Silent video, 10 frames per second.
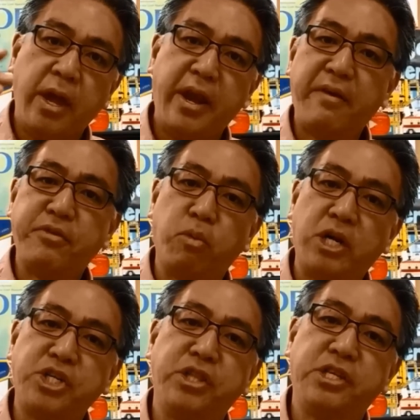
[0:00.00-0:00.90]
And after
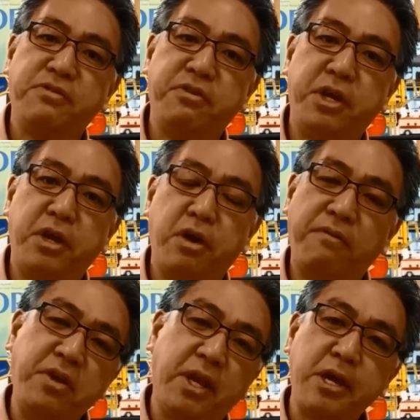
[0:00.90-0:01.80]
watching this video,
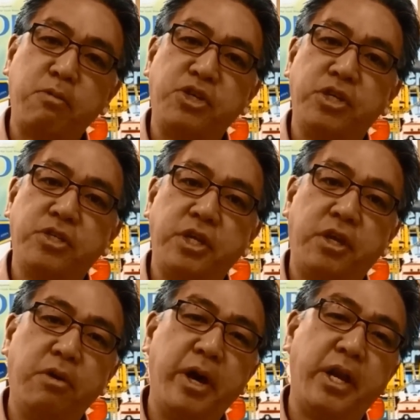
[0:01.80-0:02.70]
if you like what you
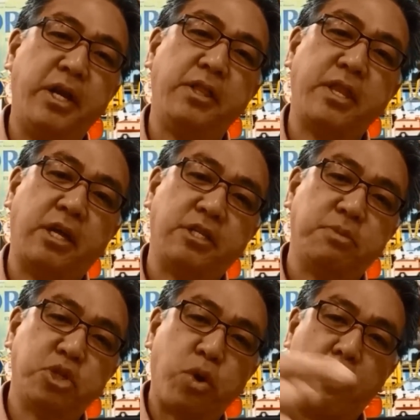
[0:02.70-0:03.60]
see, go ahead and hit that
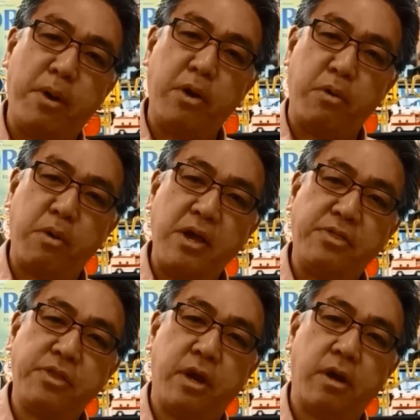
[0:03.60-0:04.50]
subscribe button right
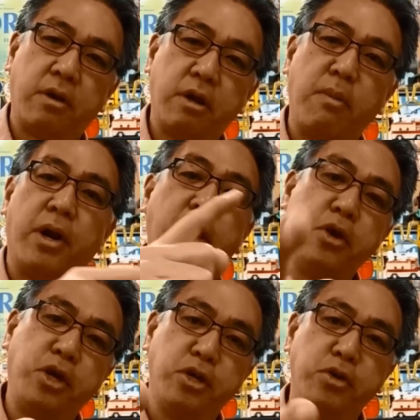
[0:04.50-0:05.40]
there. Come on, I
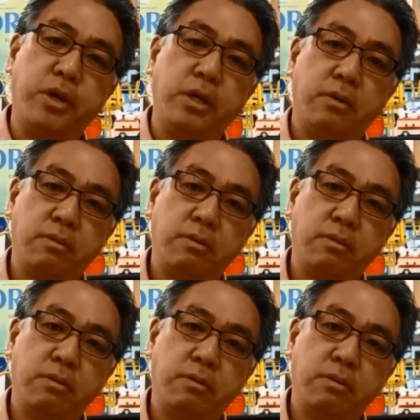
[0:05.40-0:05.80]
know you can do it.